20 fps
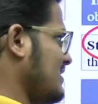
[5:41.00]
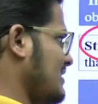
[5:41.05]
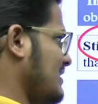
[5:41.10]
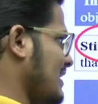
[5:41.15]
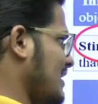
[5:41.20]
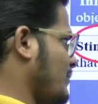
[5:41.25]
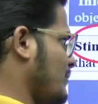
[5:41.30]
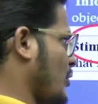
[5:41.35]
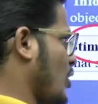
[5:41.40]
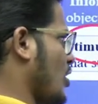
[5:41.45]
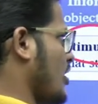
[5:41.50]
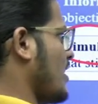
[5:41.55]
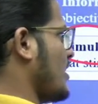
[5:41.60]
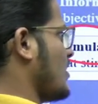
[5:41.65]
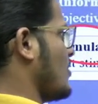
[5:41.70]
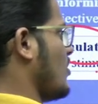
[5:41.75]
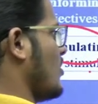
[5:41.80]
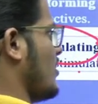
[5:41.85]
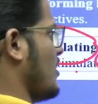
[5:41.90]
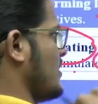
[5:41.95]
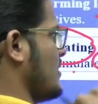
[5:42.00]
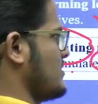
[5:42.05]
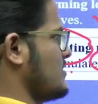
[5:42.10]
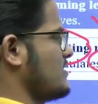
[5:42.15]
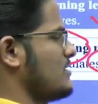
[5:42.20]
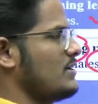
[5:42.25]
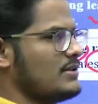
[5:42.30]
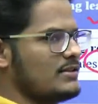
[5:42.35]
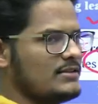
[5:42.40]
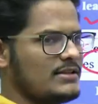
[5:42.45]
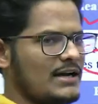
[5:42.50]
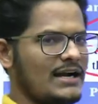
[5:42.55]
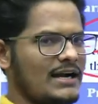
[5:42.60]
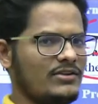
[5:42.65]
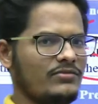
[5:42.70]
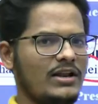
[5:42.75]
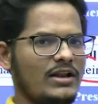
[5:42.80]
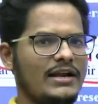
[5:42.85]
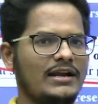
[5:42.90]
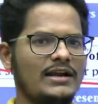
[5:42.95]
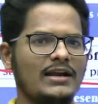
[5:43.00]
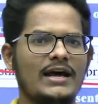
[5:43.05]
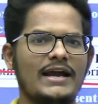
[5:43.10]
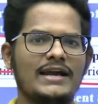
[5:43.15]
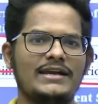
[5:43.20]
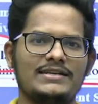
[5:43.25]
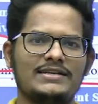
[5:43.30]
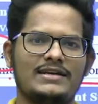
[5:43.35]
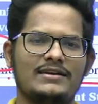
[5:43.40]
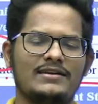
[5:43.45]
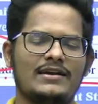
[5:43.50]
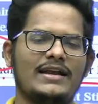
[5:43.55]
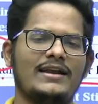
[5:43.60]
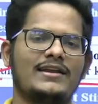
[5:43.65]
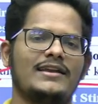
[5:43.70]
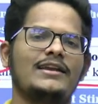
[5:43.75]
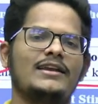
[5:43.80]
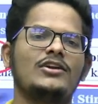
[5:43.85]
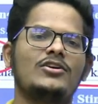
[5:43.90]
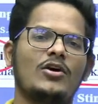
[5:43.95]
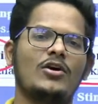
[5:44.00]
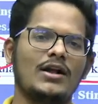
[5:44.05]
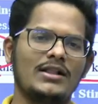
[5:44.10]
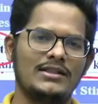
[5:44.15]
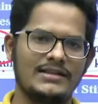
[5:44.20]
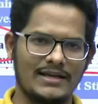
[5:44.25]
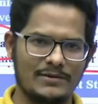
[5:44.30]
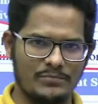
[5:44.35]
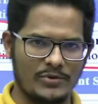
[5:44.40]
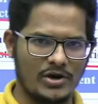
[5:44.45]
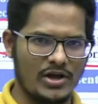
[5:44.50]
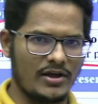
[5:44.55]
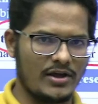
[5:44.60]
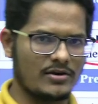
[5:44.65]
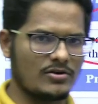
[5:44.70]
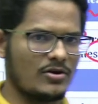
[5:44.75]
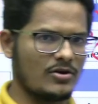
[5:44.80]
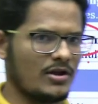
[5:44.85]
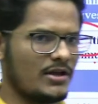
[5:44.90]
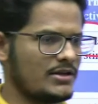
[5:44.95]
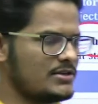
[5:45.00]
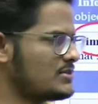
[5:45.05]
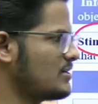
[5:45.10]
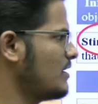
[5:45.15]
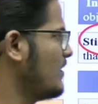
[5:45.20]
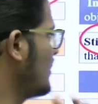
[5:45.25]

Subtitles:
their prior knowledge, that will enlighten and recall their prior knowledge.